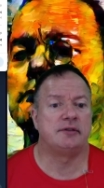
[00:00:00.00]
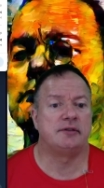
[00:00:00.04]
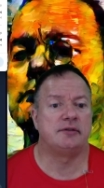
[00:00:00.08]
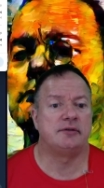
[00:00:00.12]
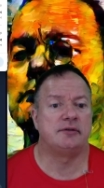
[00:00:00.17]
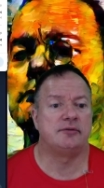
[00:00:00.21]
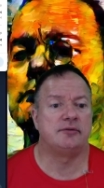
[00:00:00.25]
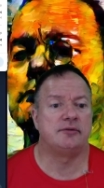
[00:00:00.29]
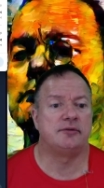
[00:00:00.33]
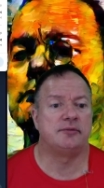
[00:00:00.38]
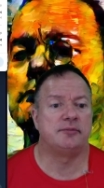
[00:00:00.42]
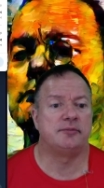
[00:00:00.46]

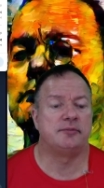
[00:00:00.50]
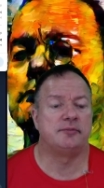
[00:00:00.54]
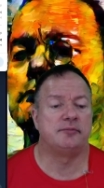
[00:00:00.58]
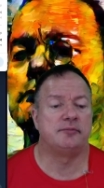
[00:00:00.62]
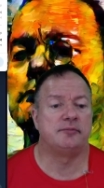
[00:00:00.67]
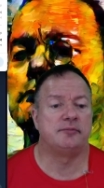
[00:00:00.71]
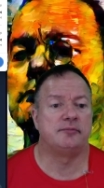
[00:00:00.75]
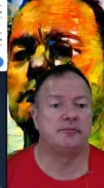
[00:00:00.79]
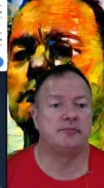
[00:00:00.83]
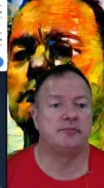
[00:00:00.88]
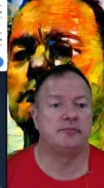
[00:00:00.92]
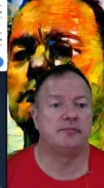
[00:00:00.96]
Whoop.
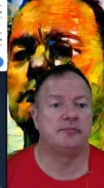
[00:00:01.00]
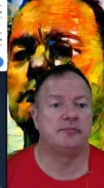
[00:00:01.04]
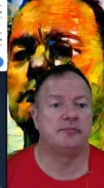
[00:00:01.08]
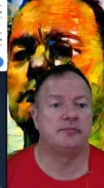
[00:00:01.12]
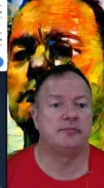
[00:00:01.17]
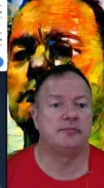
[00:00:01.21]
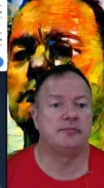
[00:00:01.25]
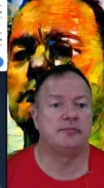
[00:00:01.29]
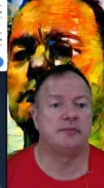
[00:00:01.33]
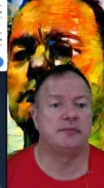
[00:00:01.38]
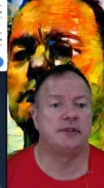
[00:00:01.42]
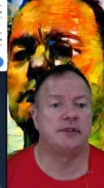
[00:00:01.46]

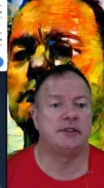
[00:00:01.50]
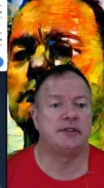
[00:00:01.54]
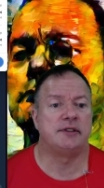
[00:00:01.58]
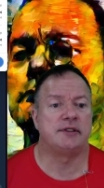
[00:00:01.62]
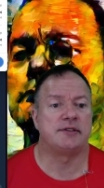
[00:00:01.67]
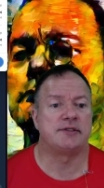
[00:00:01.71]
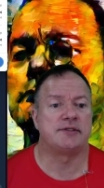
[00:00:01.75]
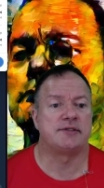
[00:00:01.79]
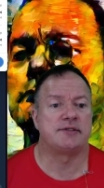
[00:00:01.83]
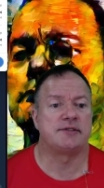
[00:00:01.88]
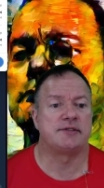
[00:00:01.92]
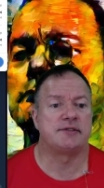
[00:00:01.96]

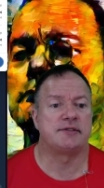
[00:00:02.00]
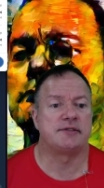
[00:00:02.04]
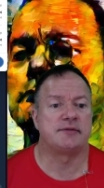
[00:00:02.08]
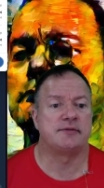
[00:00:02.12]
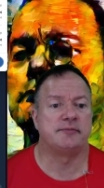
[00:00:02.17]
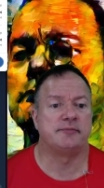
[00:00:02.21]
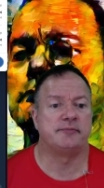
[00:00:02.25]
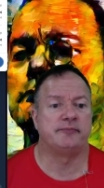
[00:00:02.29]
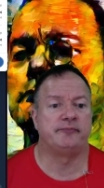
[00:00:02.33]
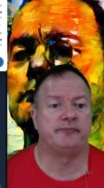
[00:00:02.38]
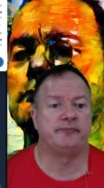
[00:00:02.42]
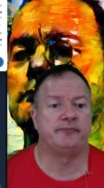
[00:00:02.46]
Yes,
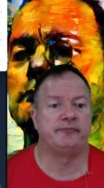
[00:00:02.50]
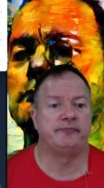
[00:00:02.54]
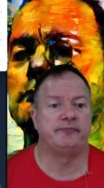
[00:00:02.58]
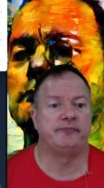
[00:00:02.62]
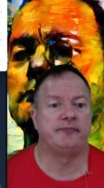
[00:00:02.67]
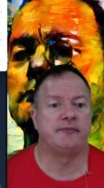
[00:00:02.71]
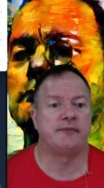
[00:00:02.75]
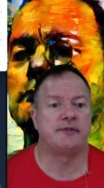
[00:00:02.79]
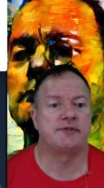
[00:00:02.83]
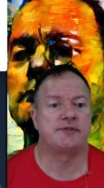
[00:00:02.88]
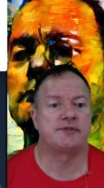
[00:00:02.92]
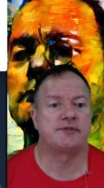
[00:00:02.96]

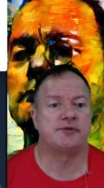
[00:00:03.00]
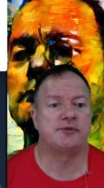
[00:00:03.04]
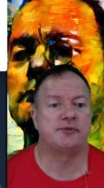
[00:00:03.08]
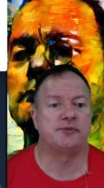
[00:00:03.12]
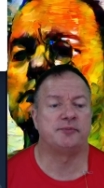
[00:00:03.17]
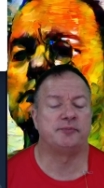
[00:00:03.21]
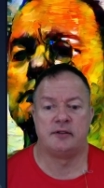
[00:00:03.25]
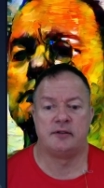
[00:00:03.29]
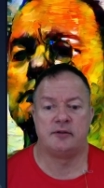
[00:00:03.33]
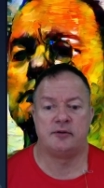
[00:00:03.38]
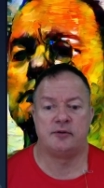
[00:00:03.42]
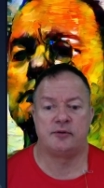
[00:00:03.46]
let's go.
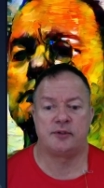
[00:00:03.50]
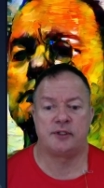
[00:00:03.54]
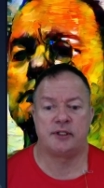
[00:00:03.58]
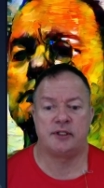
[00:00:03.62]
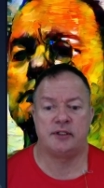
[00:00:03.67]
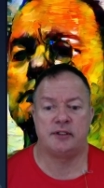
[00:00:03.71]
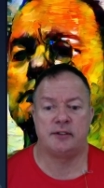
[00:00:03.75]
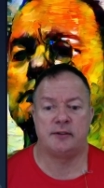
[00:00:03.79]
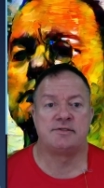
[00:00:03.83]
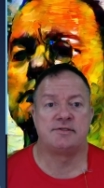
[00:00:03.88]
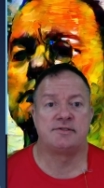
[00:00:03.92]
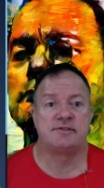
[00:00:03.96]

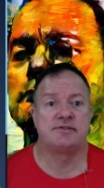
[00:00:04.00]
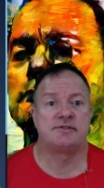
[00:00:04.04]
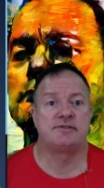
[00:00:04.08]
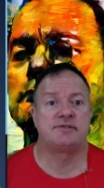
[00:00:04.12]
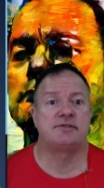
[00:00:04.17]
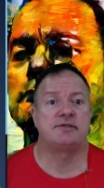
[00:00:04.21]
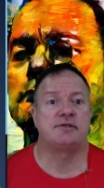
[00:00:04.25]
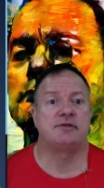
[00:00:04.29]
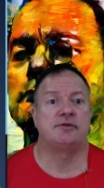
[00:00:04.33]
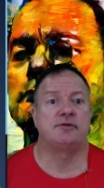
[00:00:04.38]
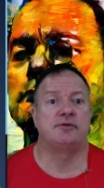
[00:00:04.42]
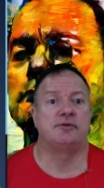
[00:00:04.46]
Okay,
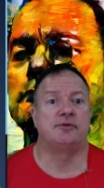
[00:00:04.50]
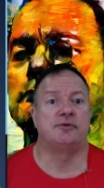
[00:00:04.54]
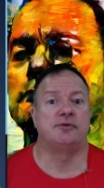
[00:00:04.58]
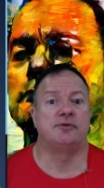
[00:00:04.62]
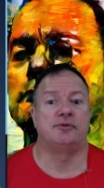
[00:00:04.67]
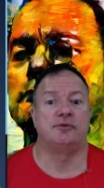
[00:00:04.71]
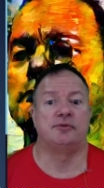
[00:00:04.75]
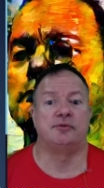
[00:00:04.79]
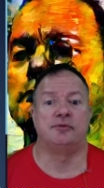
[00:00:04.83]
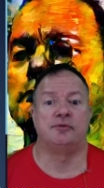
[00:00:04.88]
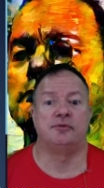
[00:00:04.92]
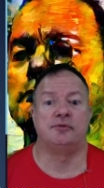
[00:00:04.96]

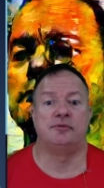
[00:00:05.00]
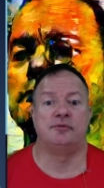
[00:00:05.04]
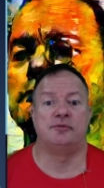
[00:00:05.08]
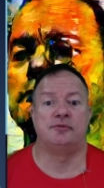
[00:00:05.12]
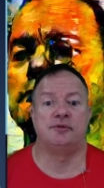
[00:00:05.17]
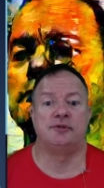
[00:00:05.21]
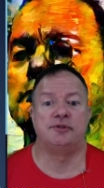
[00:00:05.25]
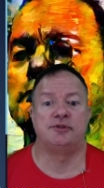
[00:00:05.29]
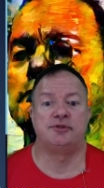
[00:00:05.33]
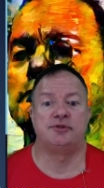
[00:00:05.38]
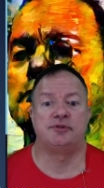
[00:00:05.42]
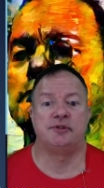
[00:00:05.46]
so we
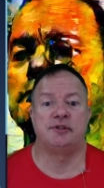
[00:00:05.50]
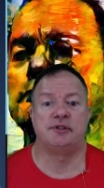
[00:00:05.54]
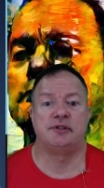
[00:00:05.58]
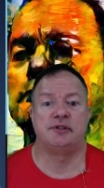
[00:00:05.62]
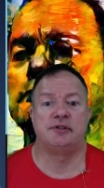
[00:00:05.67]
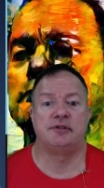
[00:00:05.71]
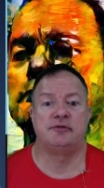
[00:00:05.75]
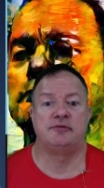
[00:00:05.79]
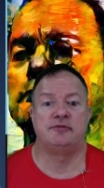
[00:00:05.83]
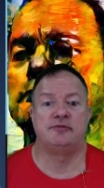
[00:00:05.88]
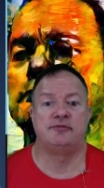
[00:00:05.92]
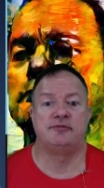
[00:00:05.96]
should
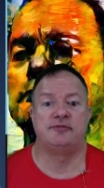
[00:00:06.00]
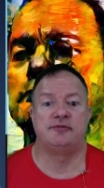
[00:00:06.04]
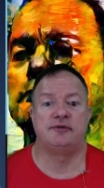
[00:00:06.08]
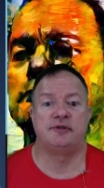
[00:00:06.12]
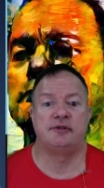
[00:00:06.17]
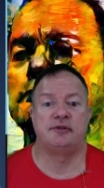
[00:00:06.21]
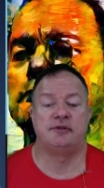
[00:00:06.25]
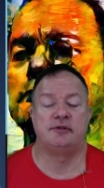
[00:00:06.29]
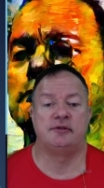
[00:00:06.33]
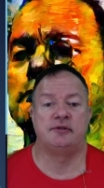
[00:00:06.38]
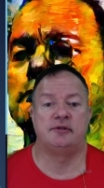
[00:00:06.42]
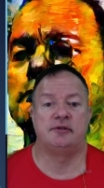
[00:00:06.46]
have
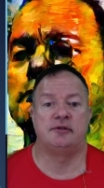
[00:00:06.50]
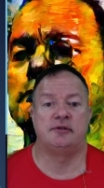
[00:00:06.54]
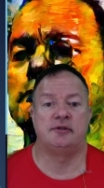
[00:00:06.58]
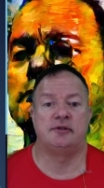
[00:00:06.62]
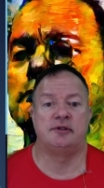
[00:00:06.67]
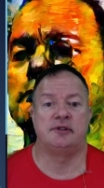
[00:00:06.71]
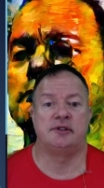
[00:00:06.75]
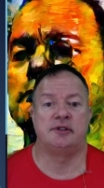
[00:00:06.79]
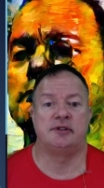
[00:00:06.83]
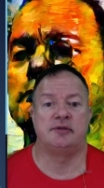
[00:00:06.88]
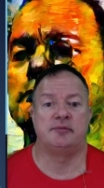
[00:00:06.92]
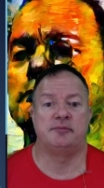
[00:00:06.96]
our
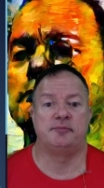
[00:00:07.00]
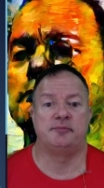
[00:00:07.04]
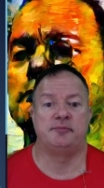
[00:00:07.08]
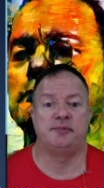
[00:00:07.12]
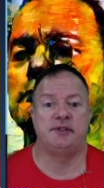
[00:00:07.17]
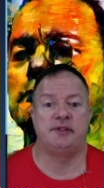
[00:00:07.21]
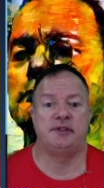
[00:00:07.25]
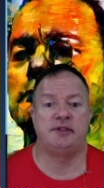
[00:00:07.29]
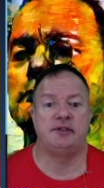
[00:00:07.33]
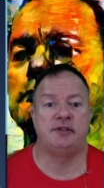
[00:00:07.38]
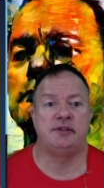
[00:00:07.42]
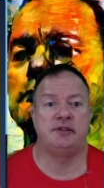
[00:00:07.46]

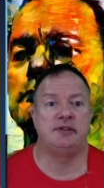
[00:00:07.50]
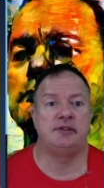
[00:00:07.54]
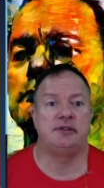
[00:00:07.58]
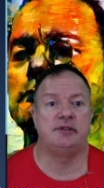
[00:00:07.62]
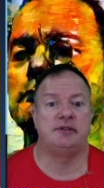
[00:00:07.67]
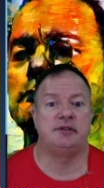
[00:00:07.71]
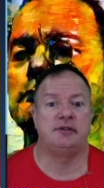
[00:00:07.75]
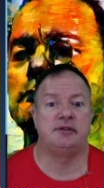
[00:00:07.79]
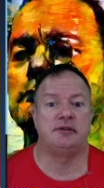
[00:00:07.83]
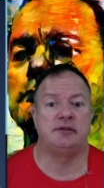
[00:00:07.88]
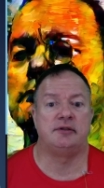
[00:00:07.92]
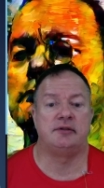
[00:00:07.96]

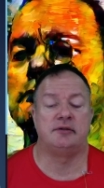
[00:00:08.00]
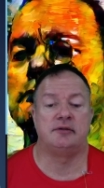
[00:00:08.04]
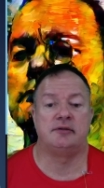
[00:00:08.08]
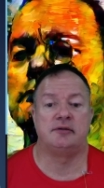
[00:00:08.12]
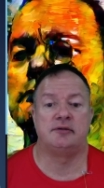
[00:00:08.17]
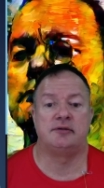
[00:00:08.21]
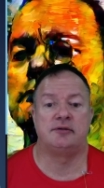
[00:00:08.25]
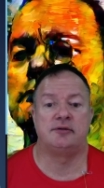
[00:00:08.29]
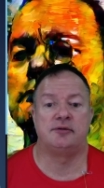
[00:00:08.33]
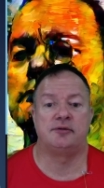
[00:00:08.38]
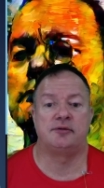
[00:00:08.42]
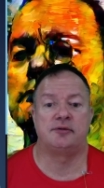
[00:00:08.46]
LP
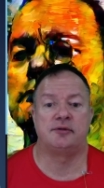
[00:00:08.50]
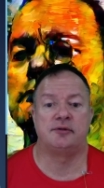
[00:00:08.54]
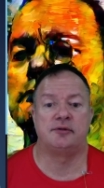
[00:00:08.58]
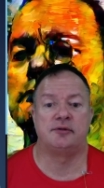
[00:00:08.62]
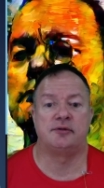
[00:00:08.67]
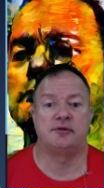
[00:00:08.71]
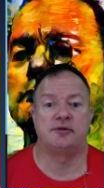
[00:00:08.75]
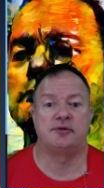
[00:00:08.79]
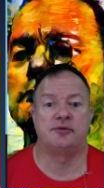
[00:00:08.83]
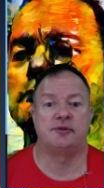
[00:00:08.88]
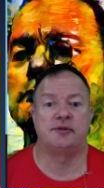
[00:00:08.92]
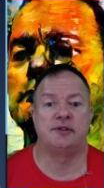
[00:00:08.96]
token
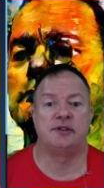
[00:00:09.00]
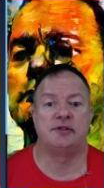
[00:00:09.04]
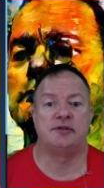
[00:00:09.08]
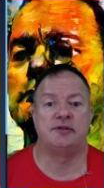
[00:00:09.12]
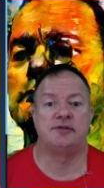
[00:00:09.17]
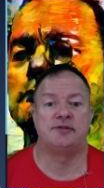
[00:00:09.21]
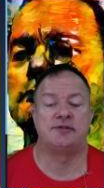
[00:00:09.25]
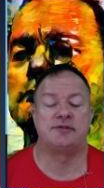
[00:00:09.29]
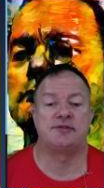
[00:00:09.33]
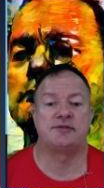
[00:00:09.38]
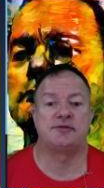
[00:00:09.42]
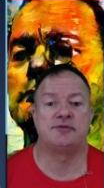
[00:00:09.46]

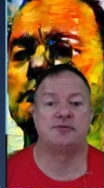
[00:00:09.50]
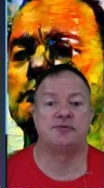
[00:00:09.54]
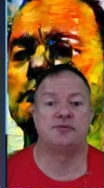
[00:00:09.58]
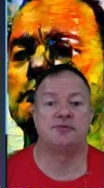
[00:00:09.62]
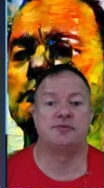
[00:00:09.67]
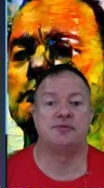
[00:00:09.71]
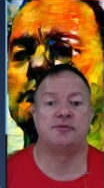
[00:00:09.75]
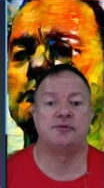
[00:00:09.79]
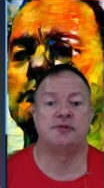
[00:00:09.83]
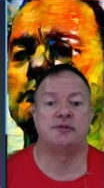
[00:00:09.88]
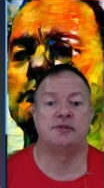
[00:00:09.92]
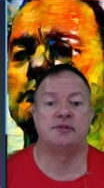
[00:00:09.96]
created
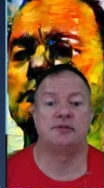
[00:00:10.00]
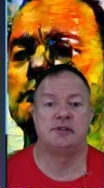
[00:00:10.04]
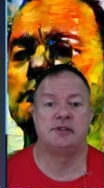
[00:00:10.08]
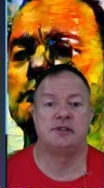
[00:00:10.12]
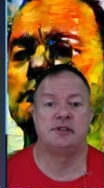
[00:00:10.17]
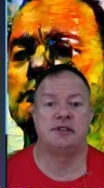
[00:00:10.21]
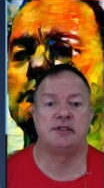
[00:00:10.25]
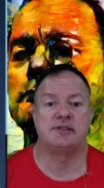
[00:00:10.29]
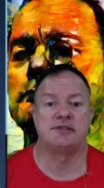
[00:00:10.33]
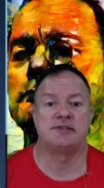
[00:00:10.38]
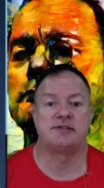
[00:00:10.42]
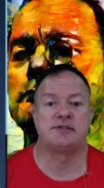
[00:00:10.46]
soon.
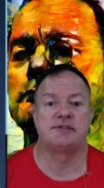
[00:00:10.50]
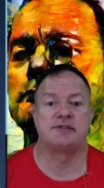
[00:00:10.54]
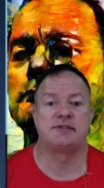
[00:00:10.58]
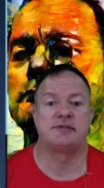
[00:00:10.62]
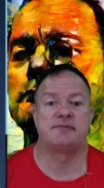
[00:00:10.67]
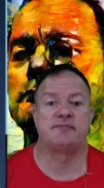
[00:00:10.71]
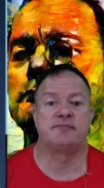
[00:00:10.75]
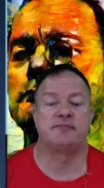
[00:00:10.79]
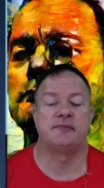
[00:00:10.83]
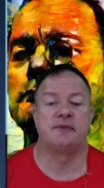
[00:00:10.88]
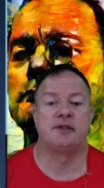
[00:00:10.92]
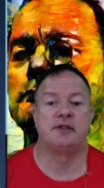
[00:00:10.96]
Yes.
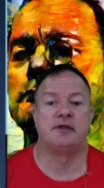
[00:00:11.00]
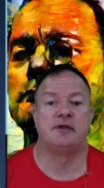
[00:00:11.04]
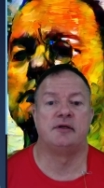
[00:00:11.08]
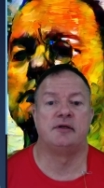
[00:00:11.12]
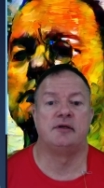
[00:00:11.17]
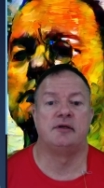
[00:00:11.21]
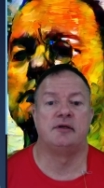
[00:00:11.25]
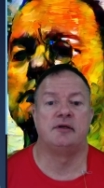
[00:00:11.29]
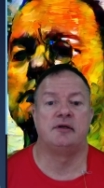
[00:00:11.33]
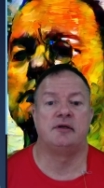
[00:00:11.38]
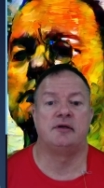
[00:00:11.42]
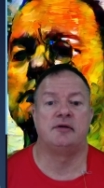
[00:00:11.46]

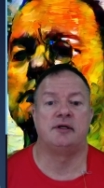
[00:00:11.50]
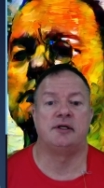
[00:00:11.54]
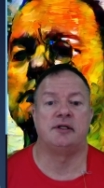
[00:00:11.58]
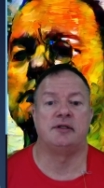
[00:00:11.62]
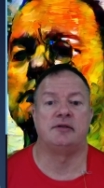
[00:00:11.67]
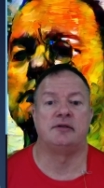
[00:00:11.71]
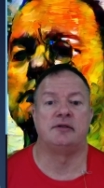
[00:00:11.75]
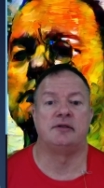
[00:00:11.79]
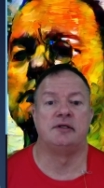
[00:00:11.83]
All right.